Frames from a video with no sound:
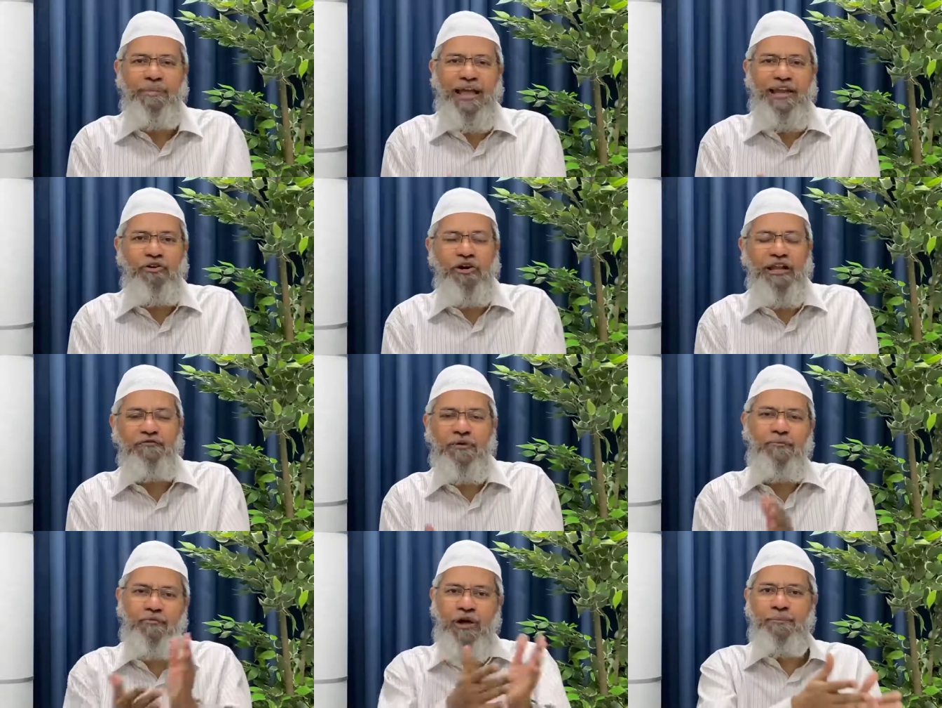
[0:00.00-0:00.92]
might not have
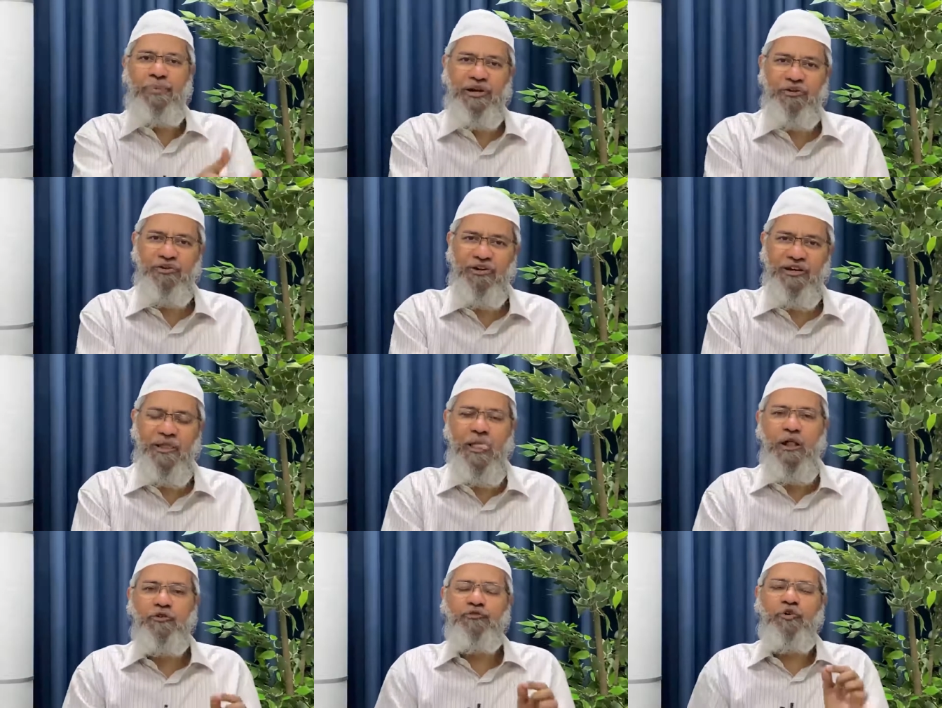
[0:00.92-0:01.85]
come for him particularly.
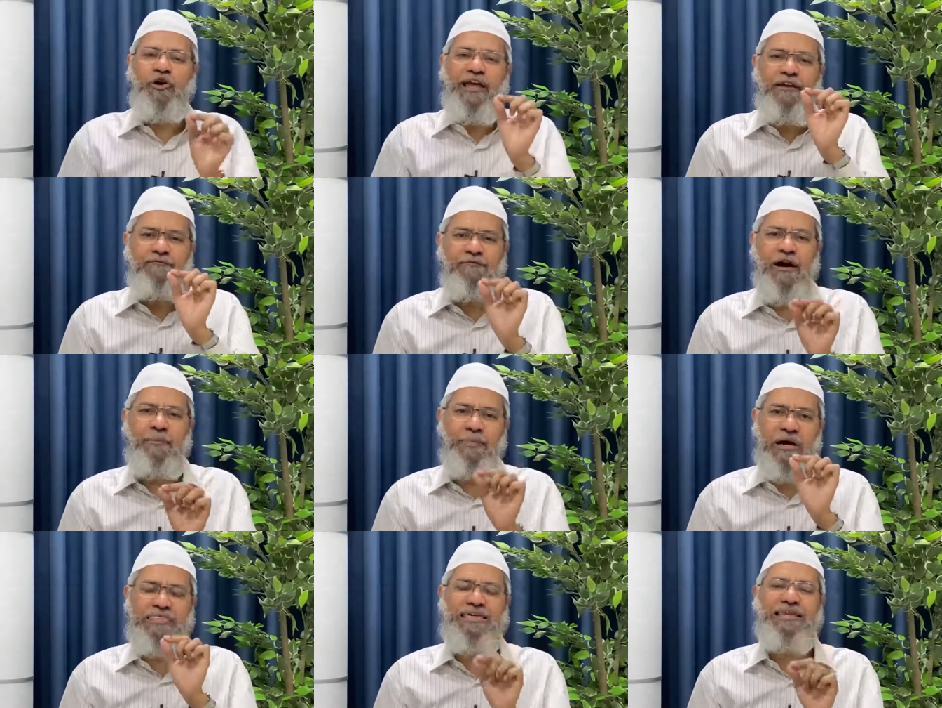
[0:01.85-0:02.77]
So if a
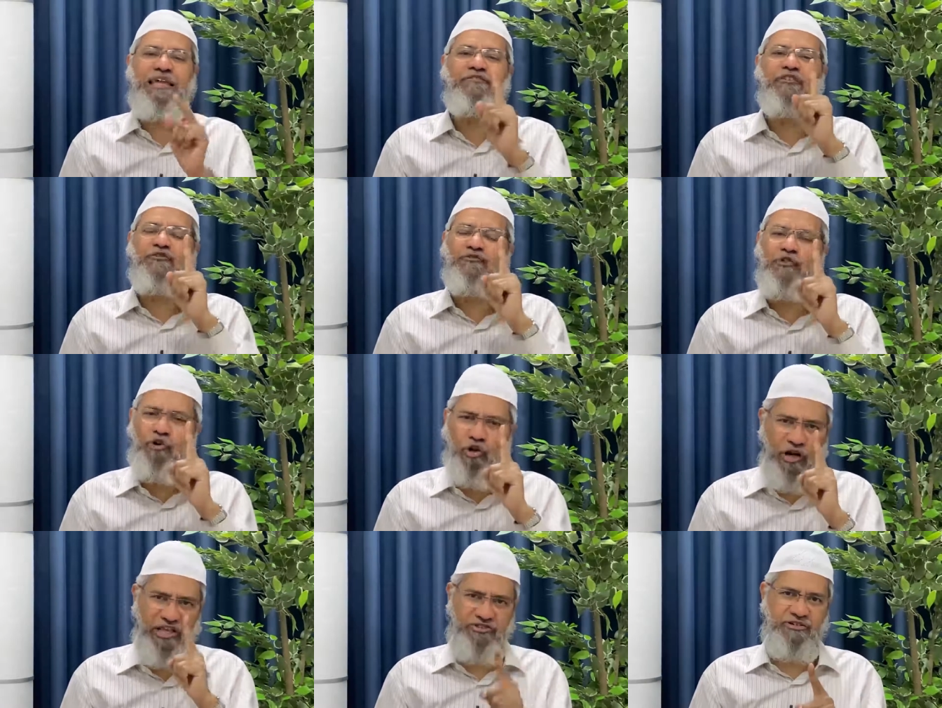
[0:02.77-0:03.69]
person gives a
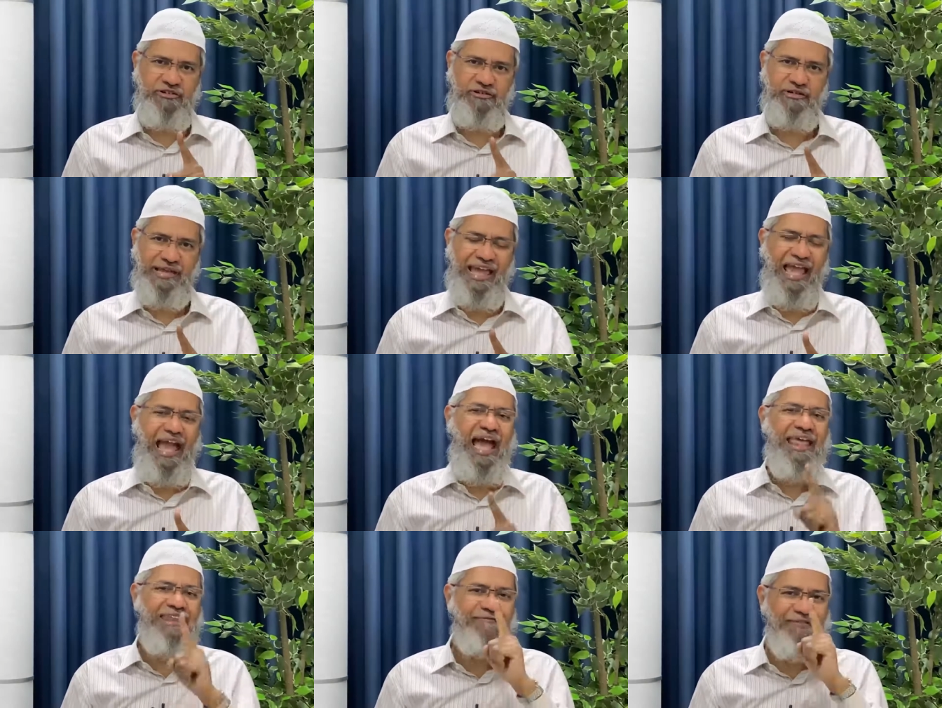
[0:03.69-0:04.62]
solo lecture
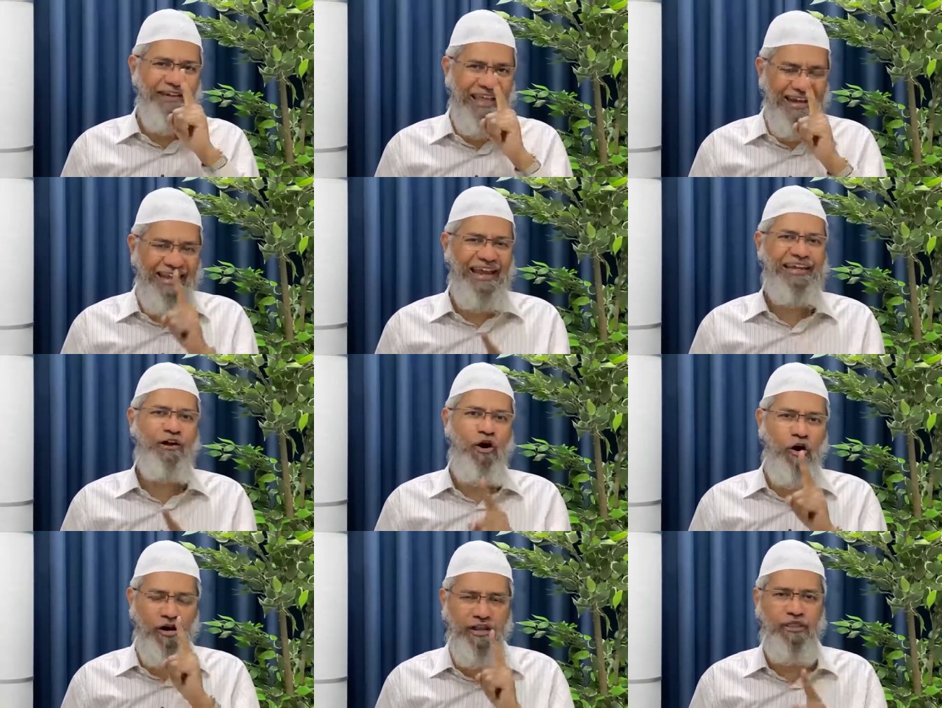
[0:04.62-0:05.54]
and if he can get
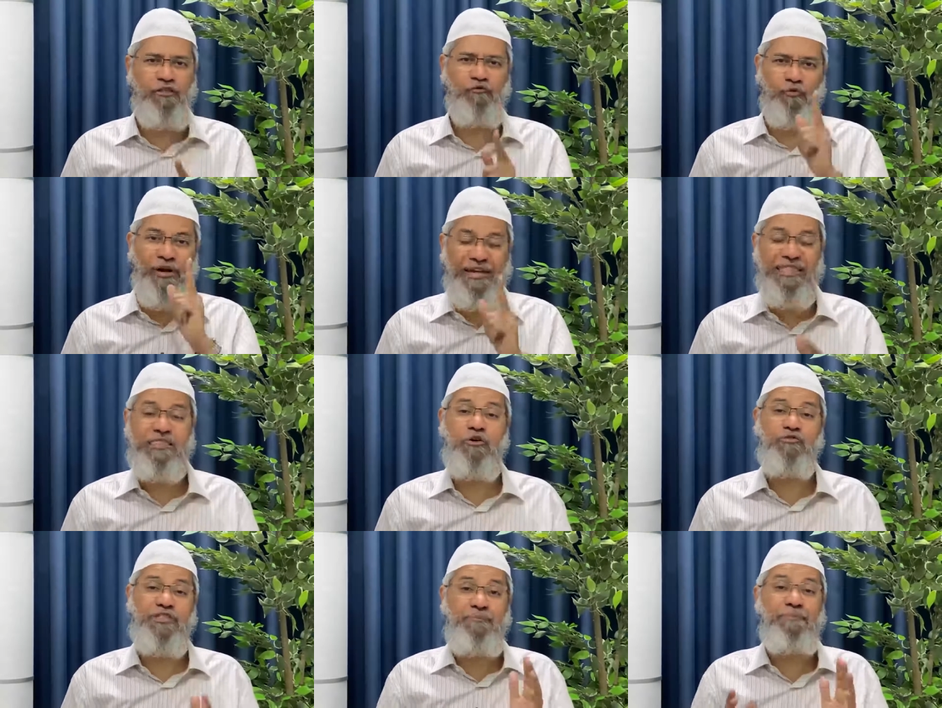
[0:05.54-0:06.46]
audience of
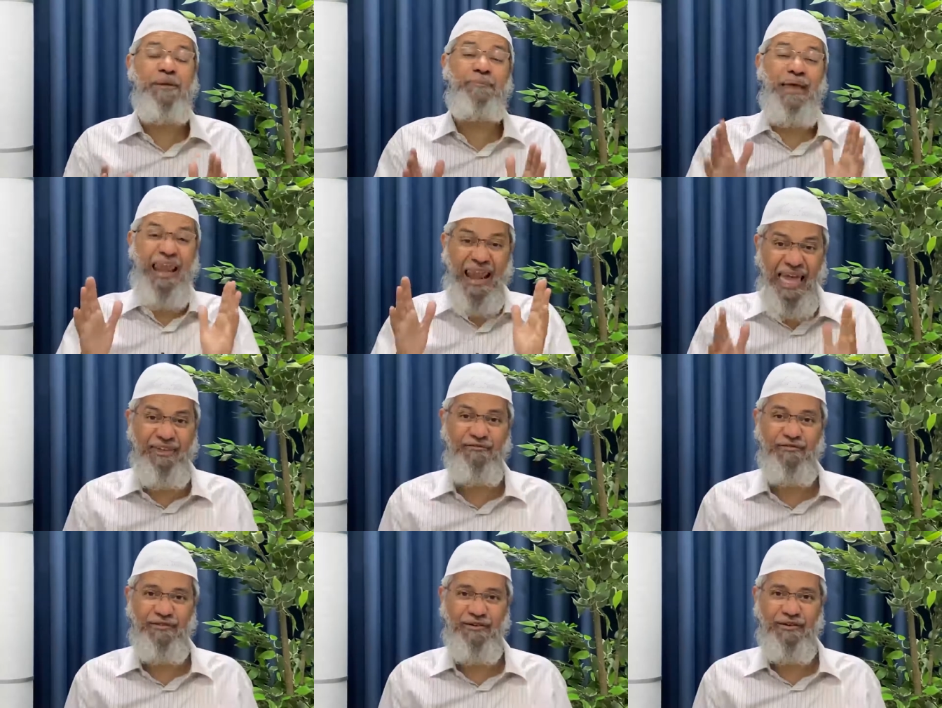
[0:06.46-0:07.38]
20,000 people
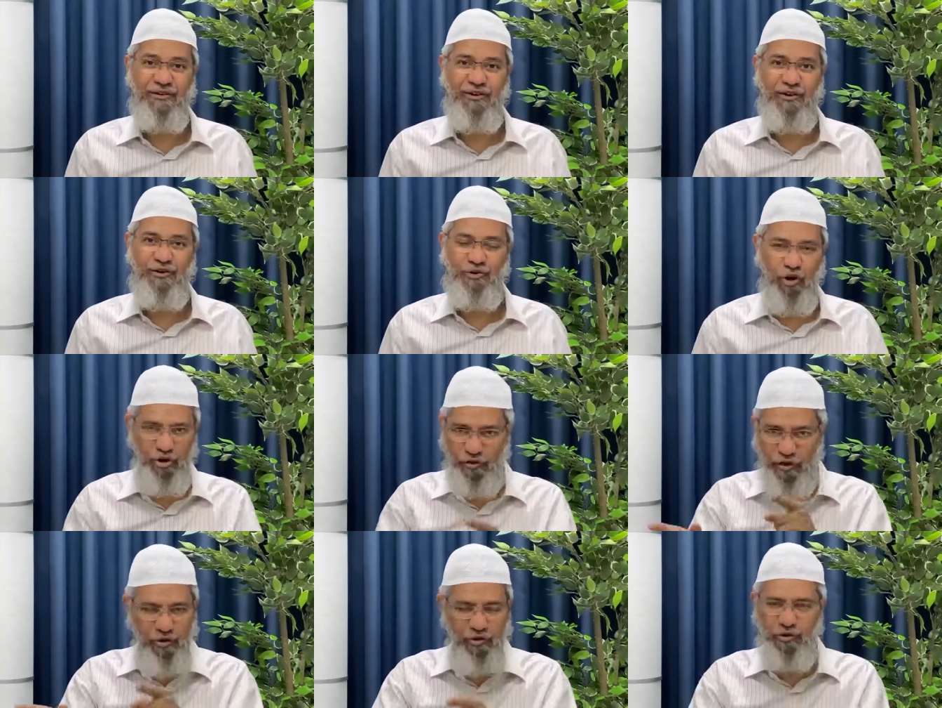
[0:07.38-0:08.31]
live not
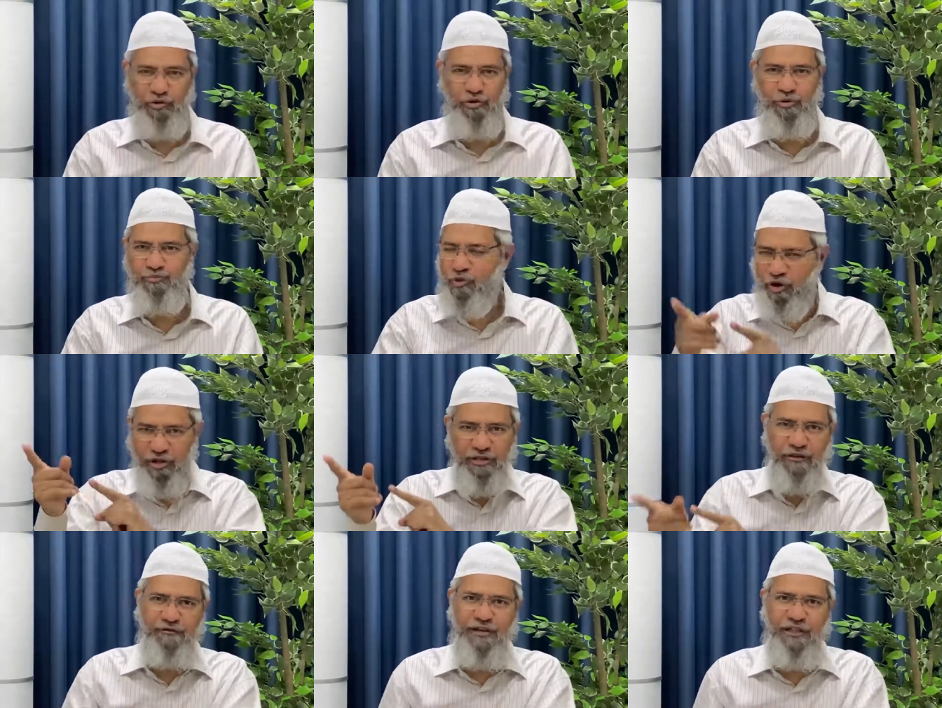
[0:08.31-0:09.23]
on the YouTube, not
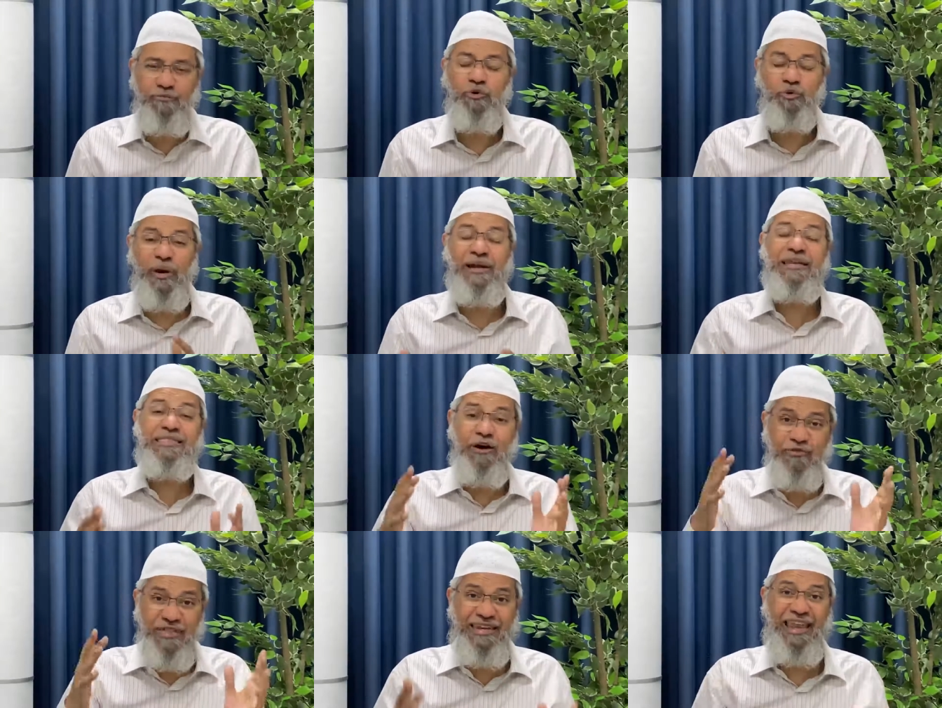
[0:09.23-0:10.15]
on the Facebook,
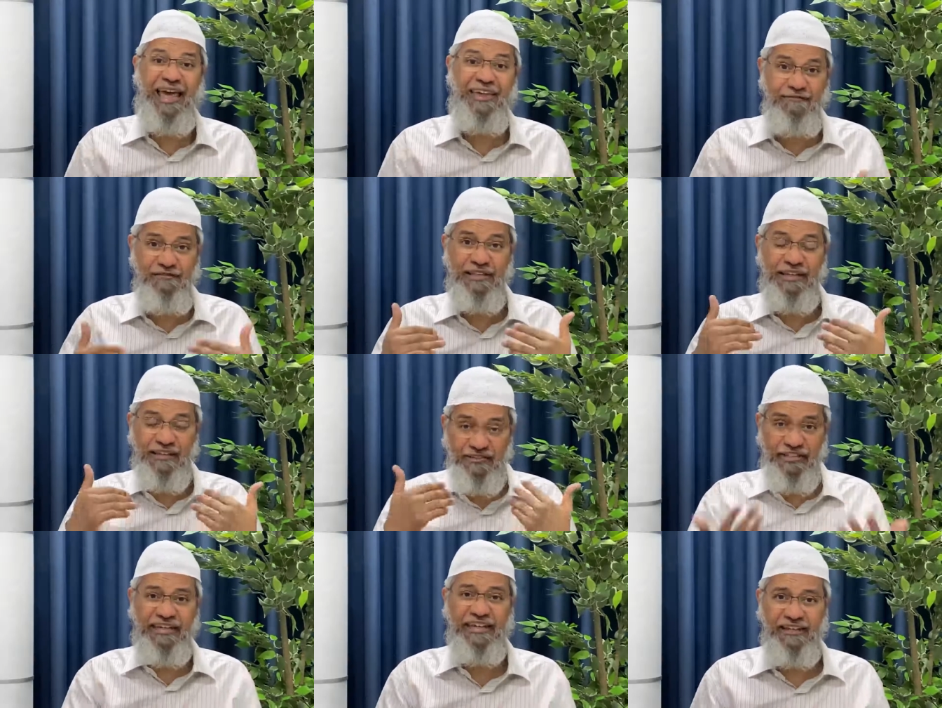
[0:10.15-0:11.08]
20,000 live
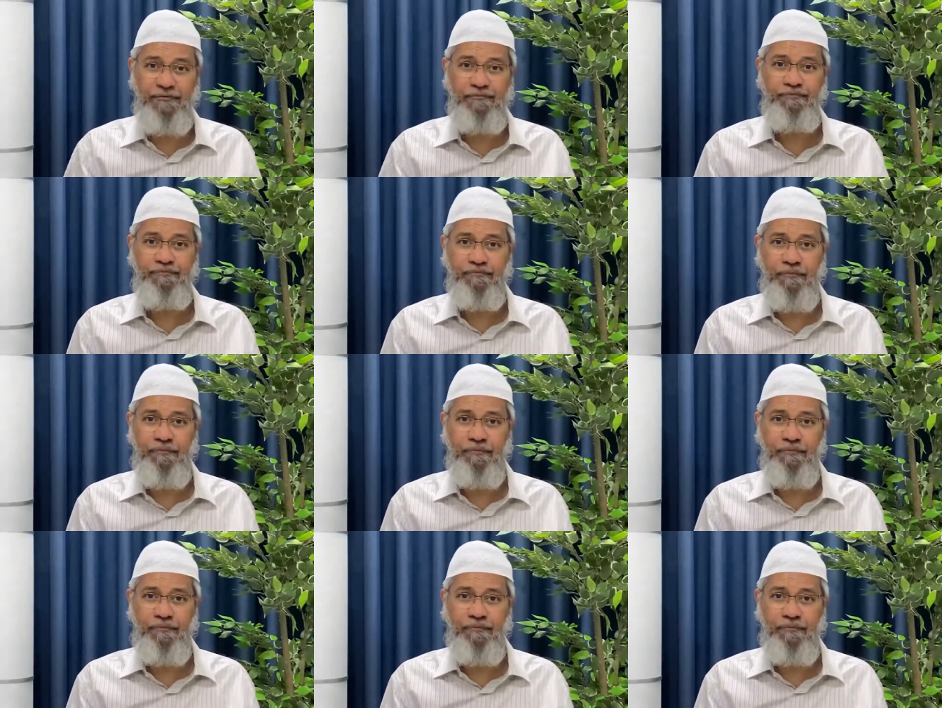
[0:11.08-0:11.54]
sitting,